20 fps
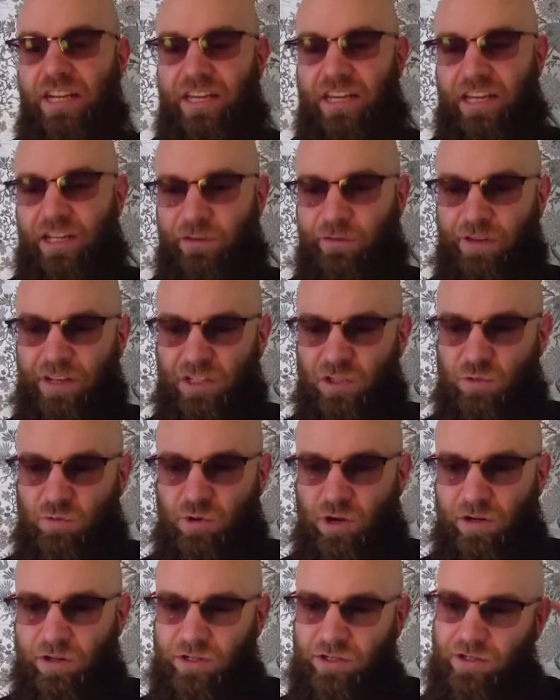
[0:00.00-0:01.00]
It feels
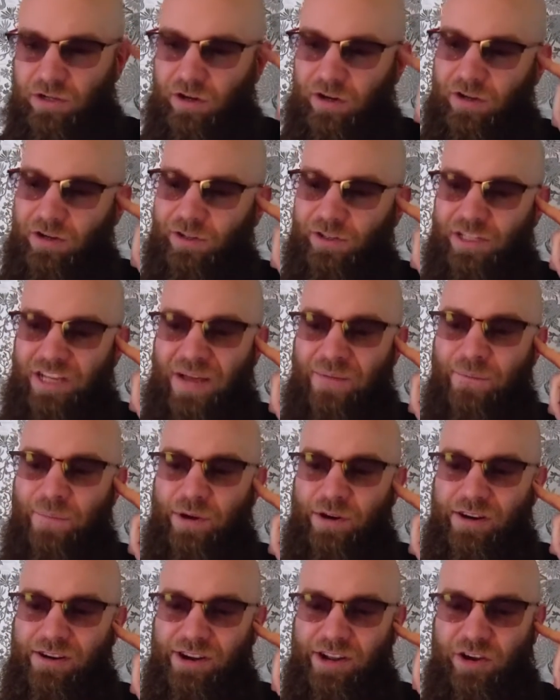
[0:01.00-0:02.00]
wrong to call
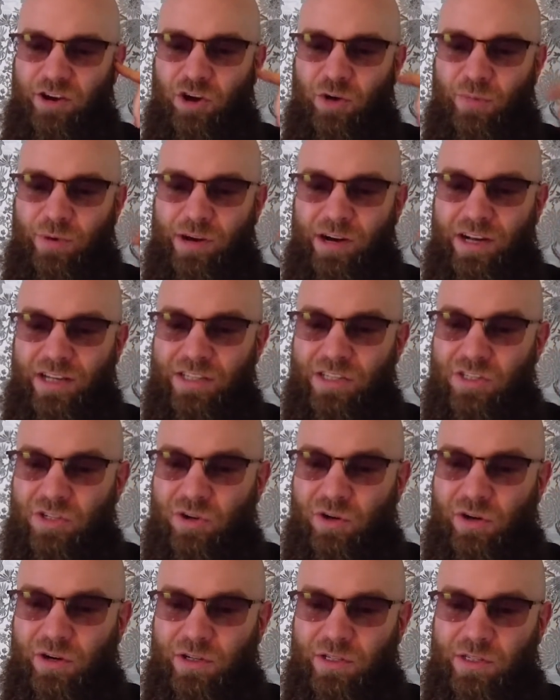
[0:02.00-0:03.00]
contemporary operas
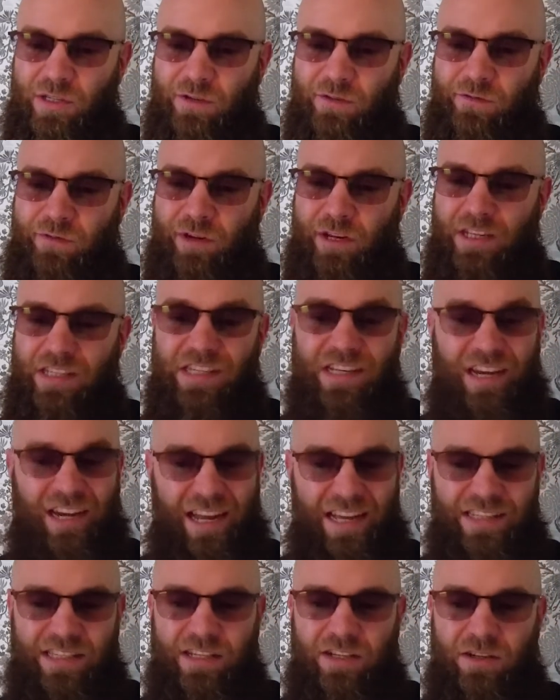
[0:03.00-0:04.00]
or symphonies
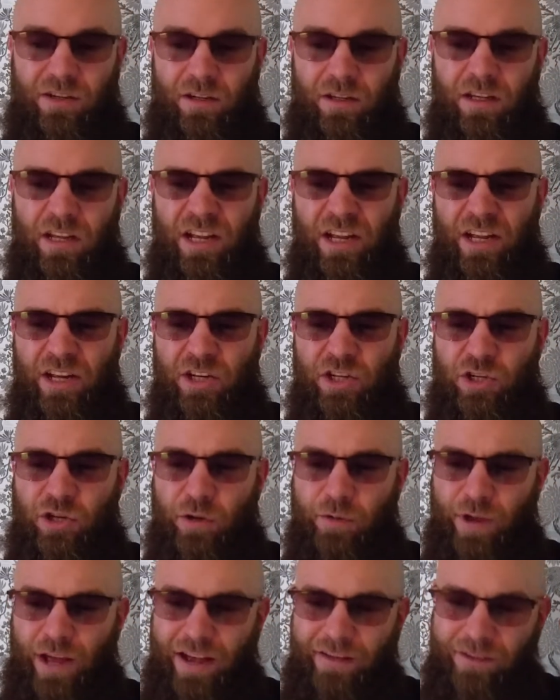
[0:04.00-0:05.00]
classical.
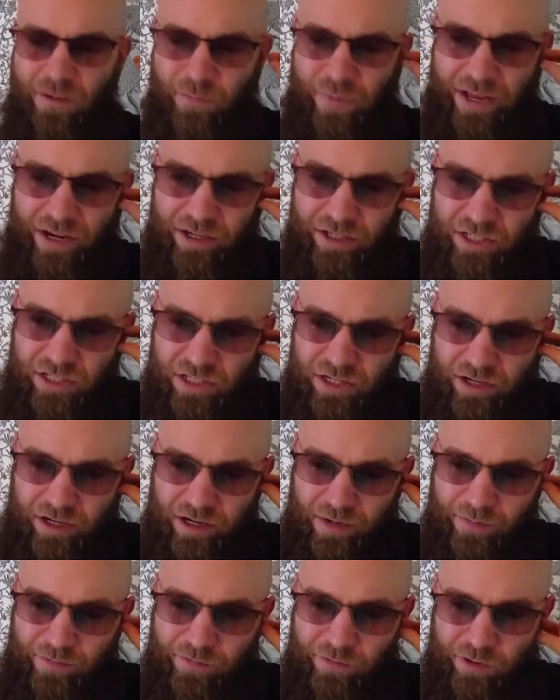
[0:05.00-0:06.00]
Should we have a better
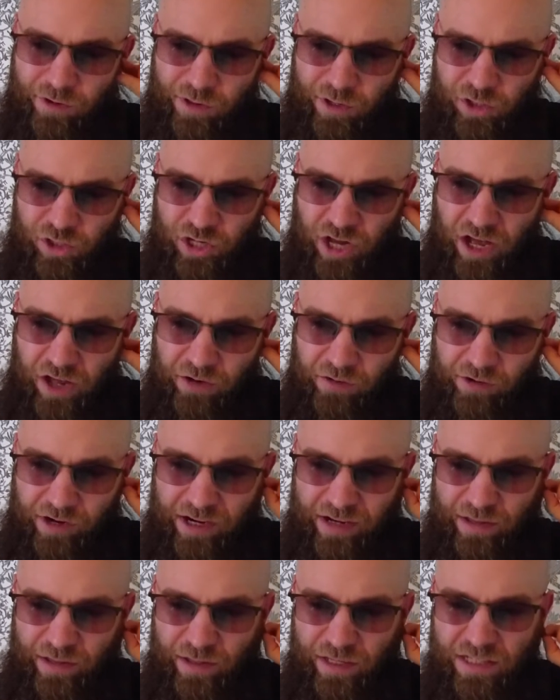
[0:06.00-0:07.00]
term for the
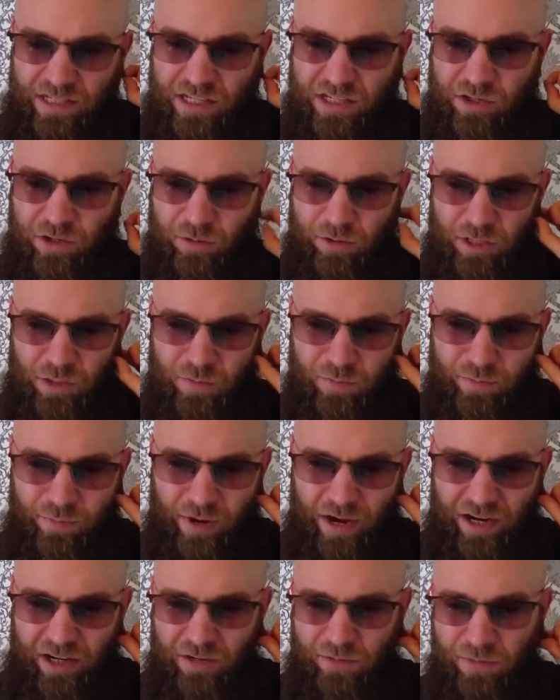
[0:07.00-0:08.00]
genre? This has always
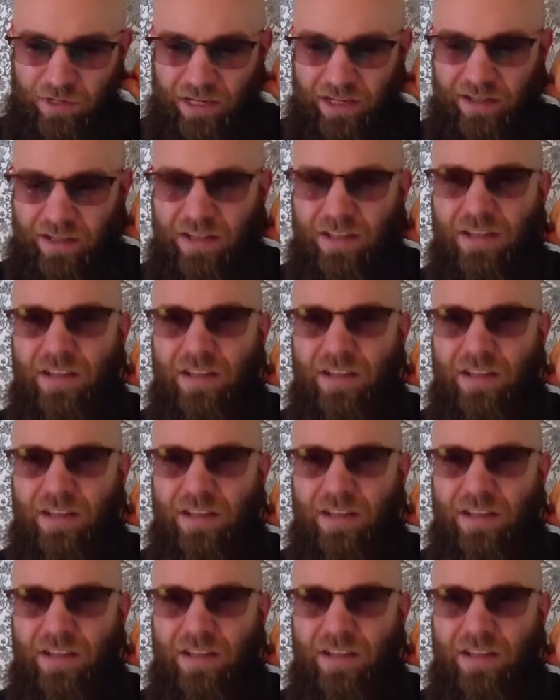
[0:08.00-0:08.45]
bugged me.